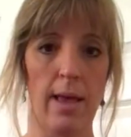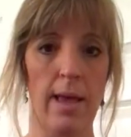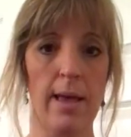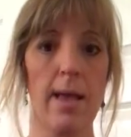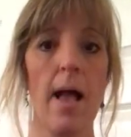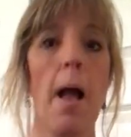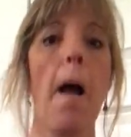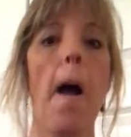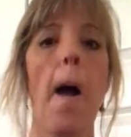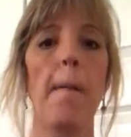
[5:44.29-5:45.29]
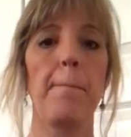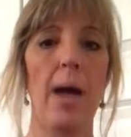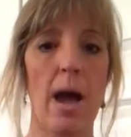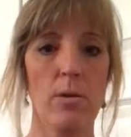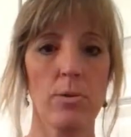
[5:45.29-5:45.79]
okay?
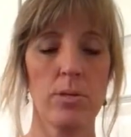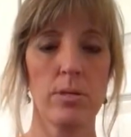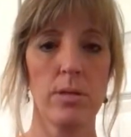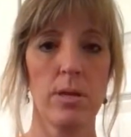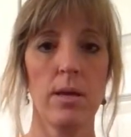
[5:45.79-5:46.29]
About.